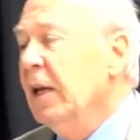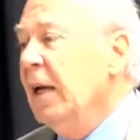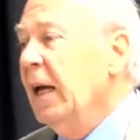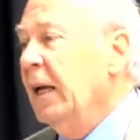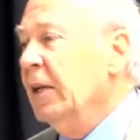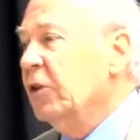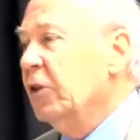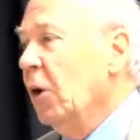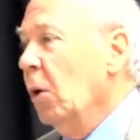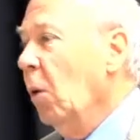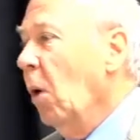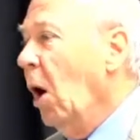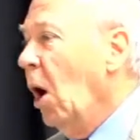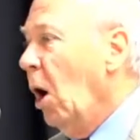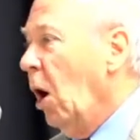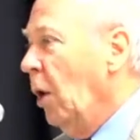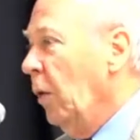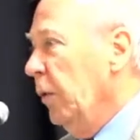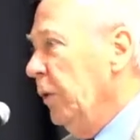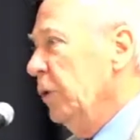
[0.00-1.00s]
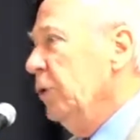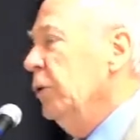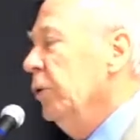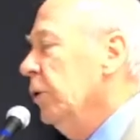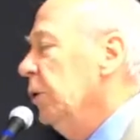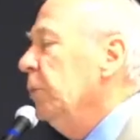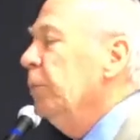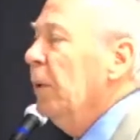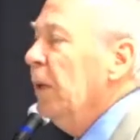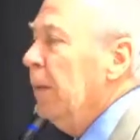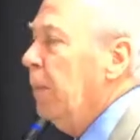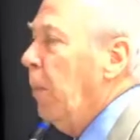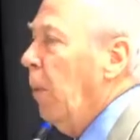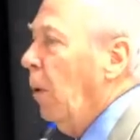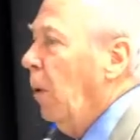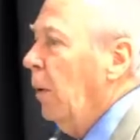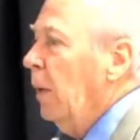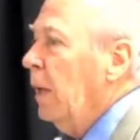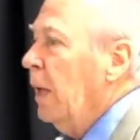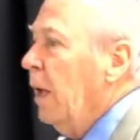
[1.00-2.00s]
And so all the Jewish
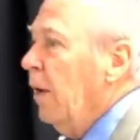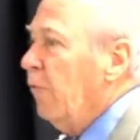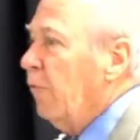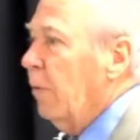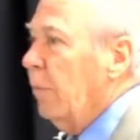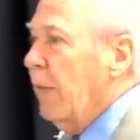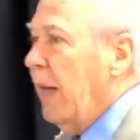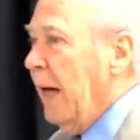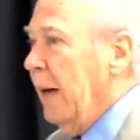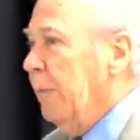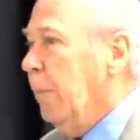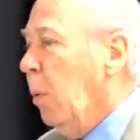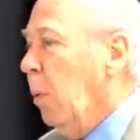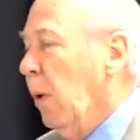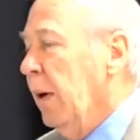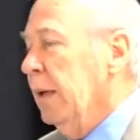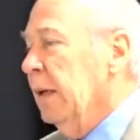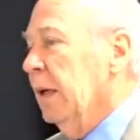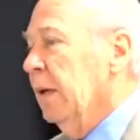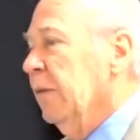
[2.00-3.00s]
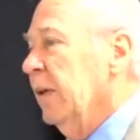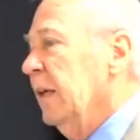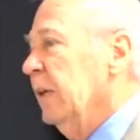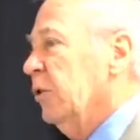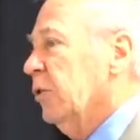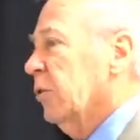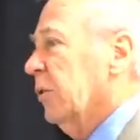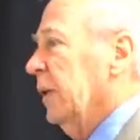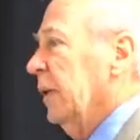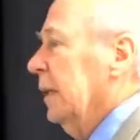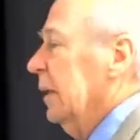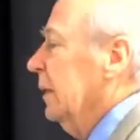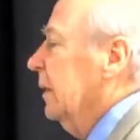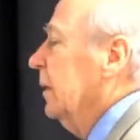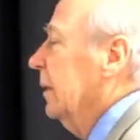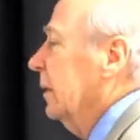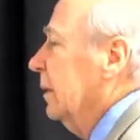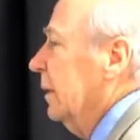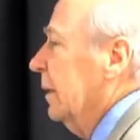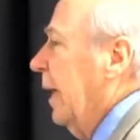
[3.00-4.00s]
people from that point of history
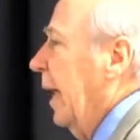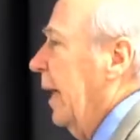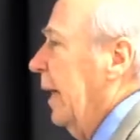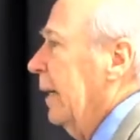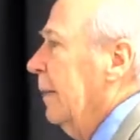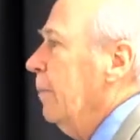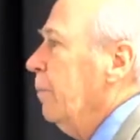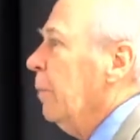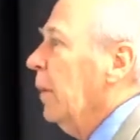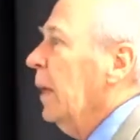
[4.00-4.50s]
to today,